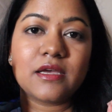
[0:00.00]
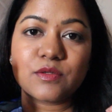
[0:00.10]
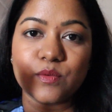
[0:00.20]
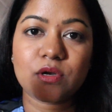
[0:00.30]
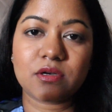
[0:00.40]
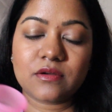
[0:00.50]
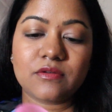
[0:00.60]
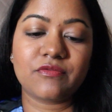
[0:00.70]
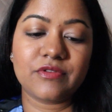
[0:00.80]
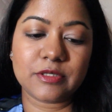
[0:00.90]
is what
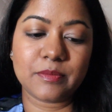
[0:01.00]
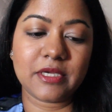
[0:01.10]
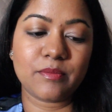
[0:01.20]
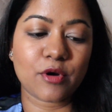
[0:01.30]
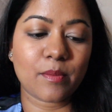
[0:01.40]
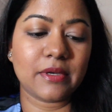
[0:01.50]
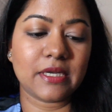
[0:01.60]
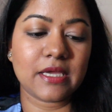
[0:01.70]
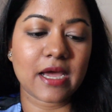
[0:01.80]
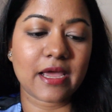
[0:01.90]
fit me
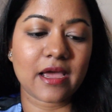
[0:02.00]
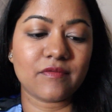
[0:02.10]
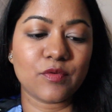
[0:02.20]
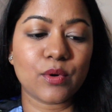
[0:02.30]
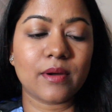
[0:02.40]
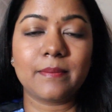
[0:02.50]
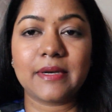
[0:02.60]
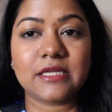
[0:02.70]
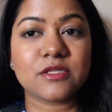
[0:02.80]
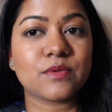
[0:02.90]
properly. I have no
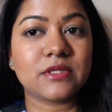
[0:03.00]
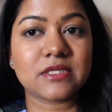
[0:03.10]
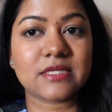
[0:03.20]
complaints with the